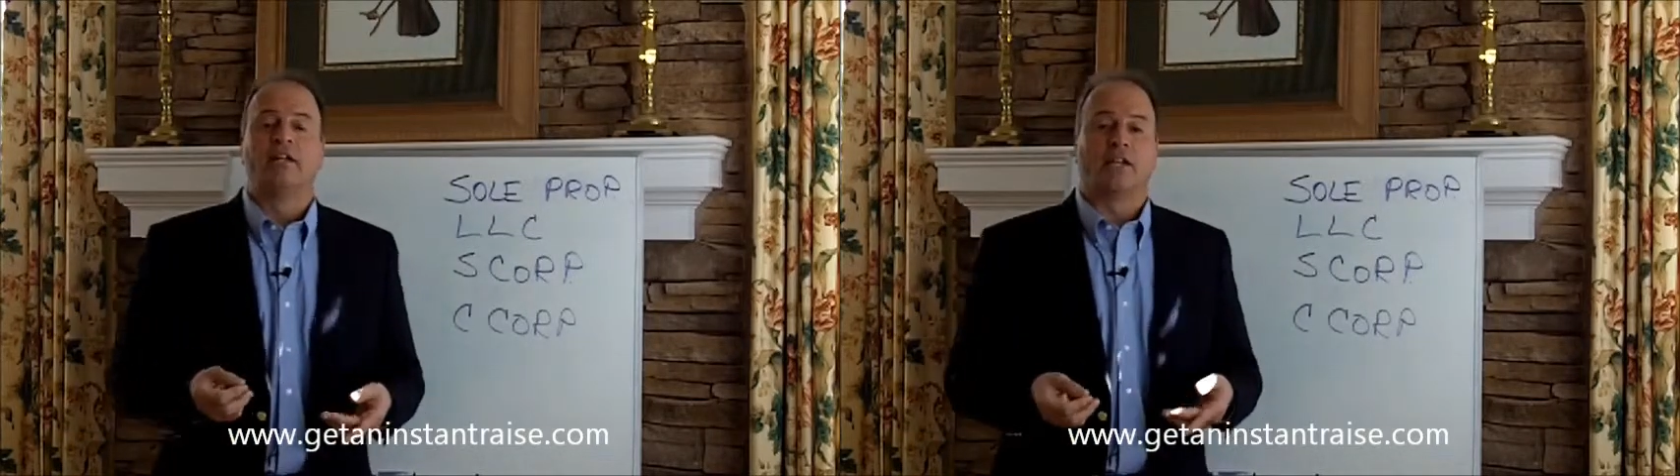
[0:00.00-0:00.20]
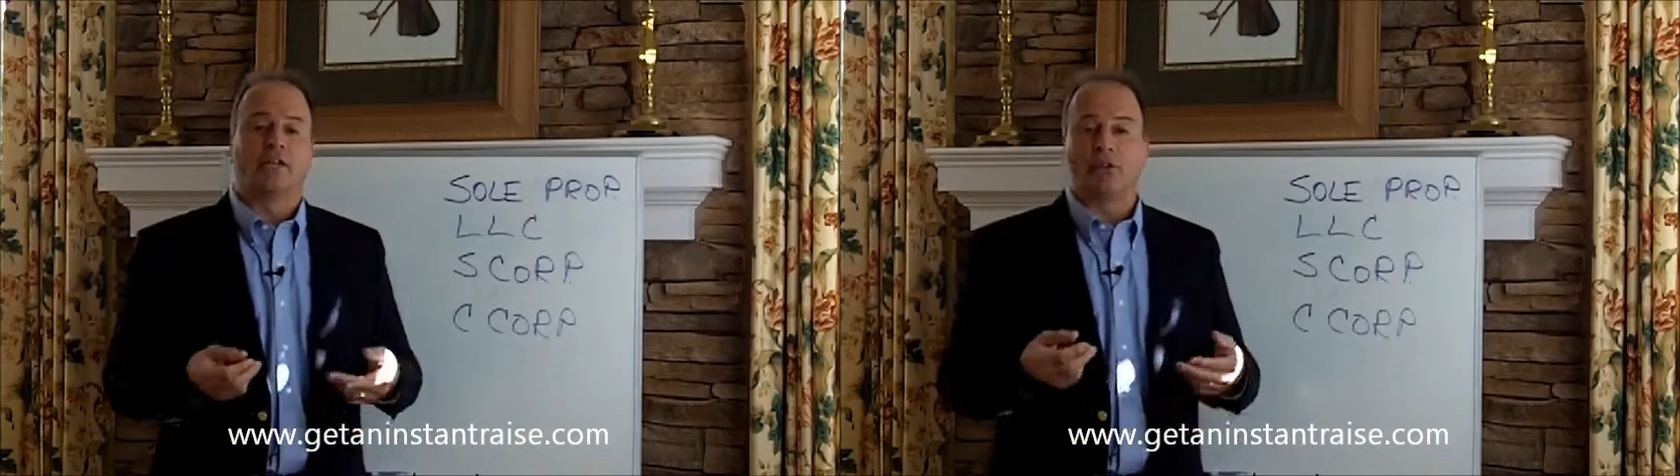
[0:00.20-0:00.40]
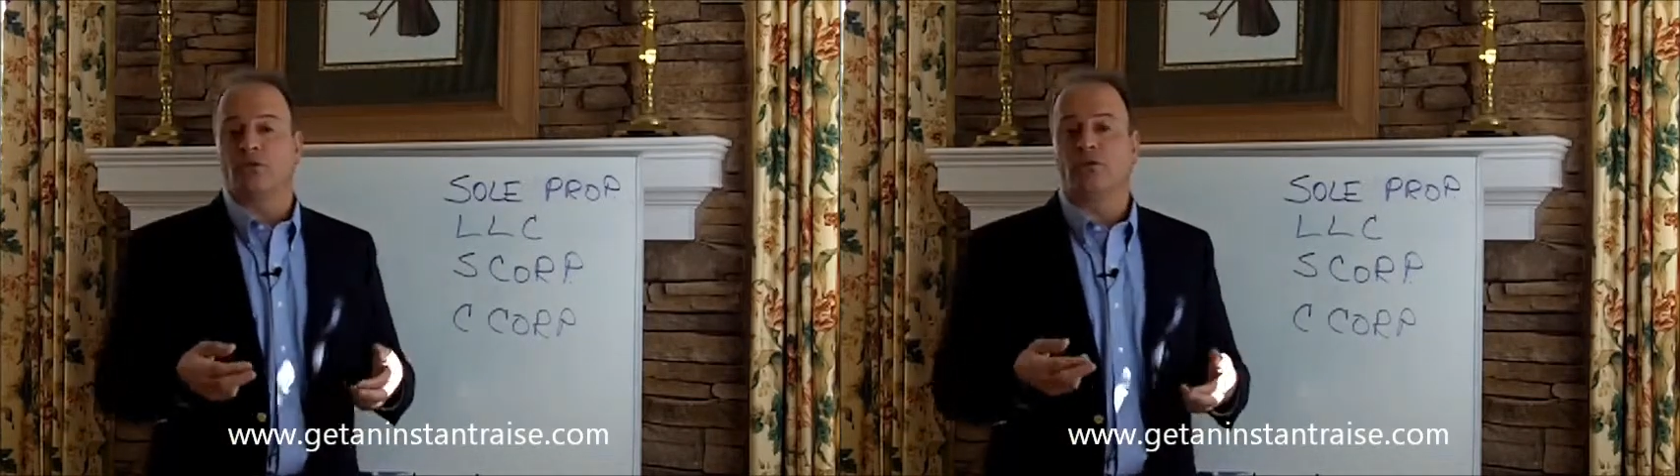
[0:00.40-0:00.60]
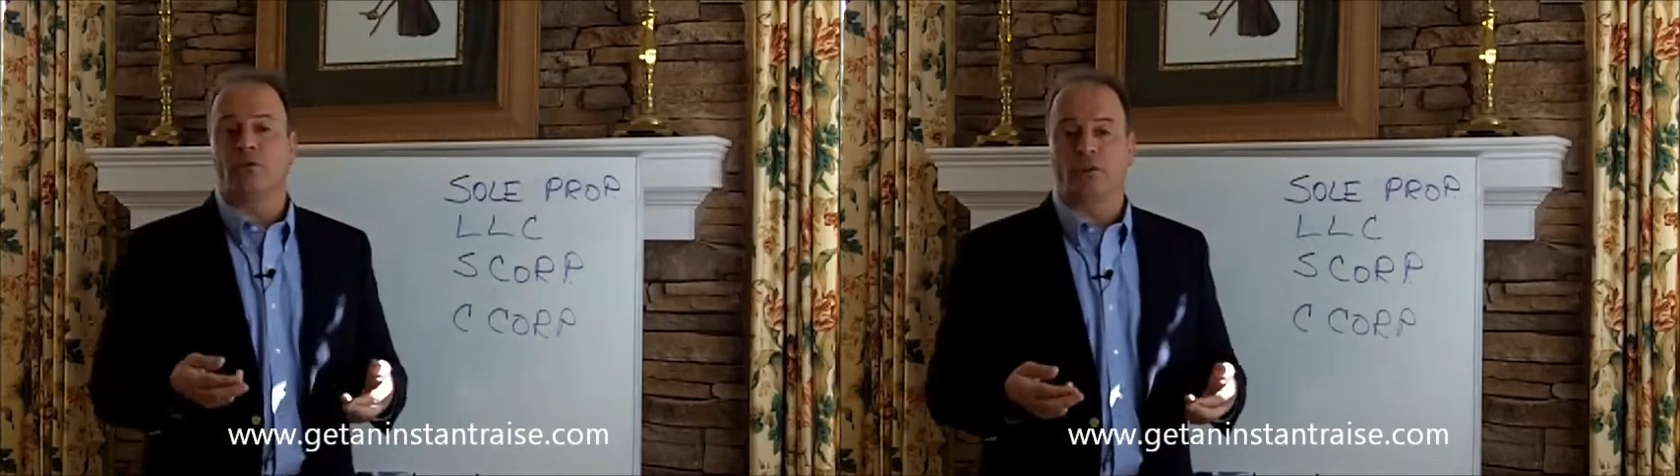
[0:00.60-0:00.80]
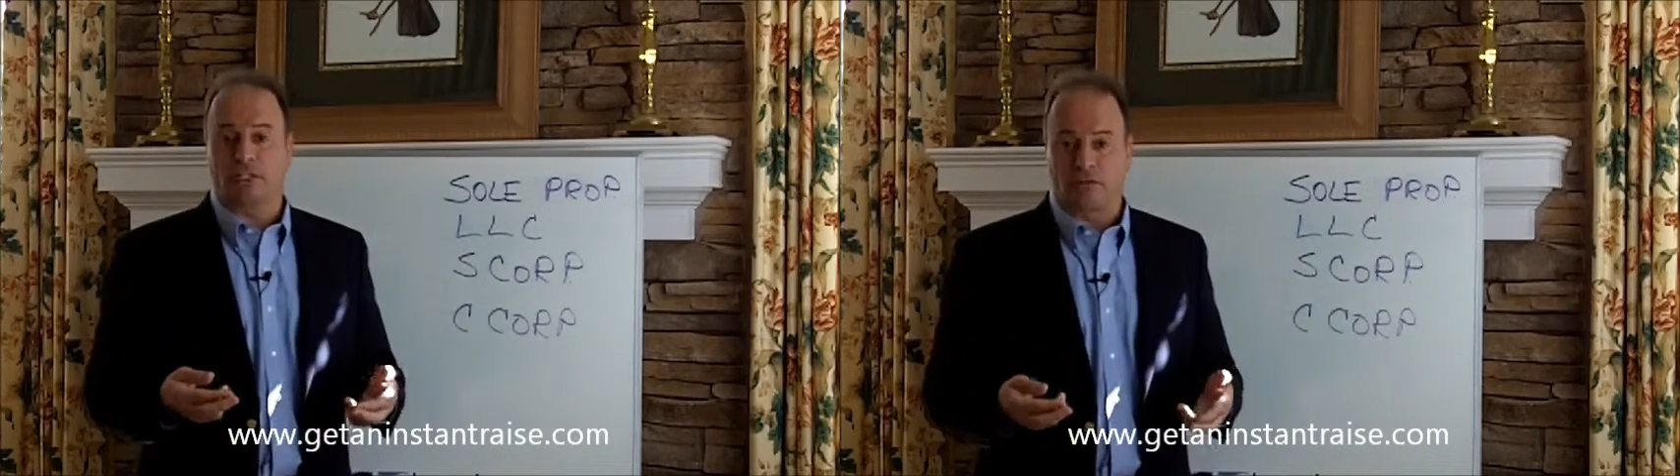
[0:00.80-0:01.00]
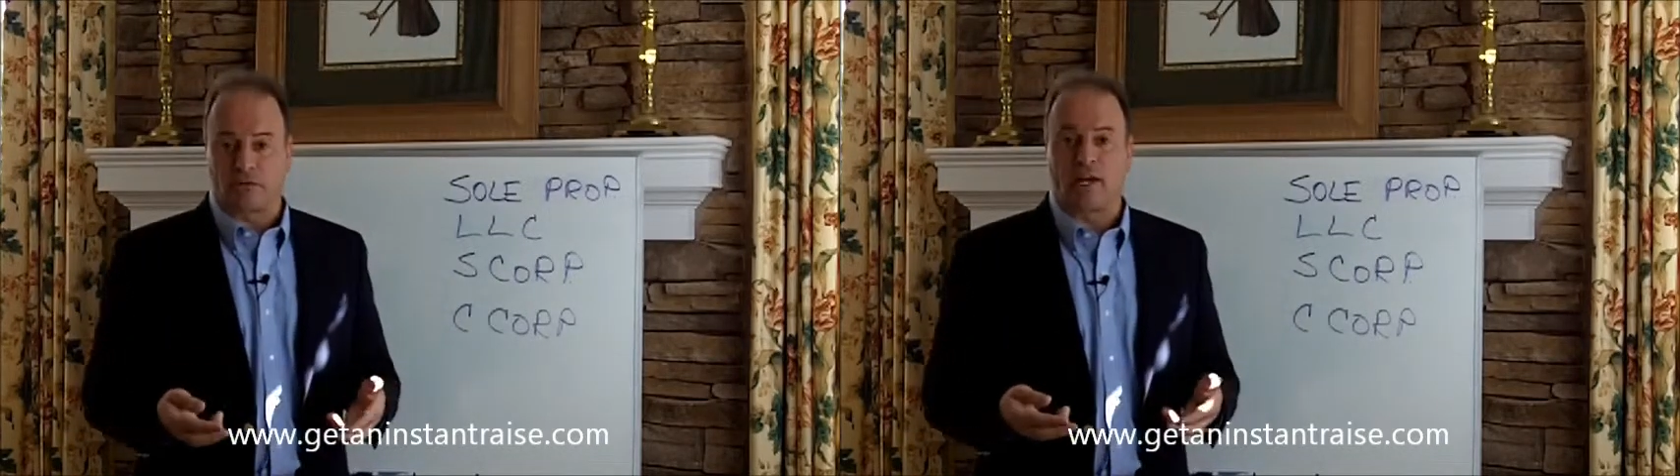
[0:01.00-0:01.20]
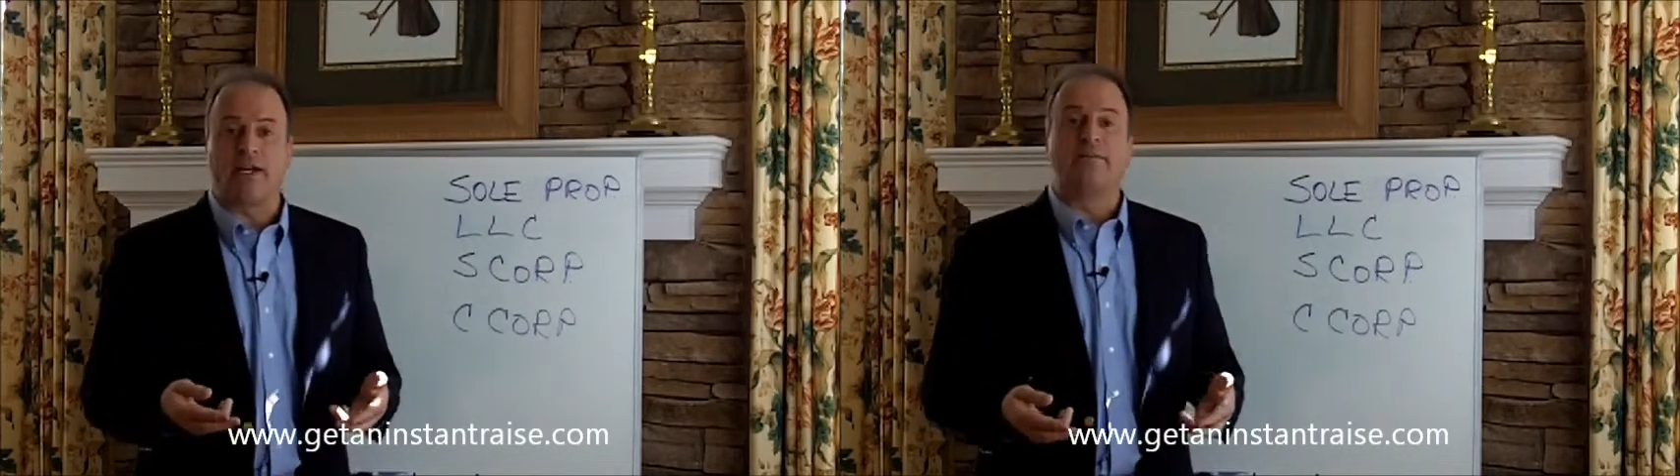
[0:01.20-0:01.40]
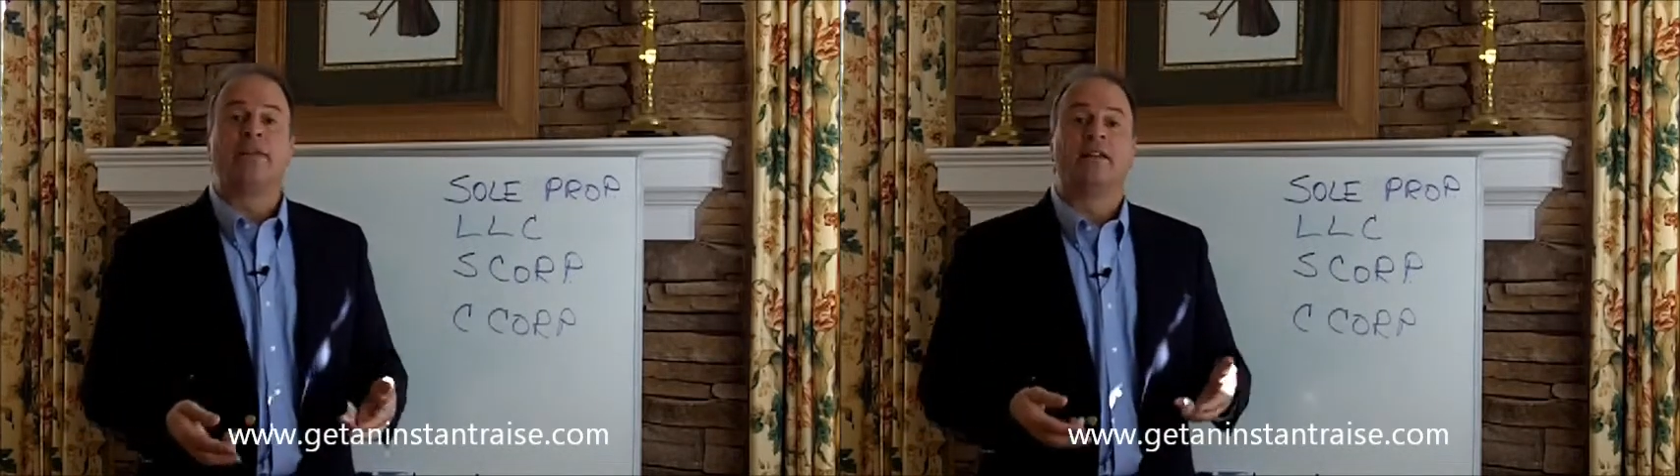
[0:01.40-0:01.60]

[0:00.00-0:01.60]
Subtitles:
that if you don't do things right,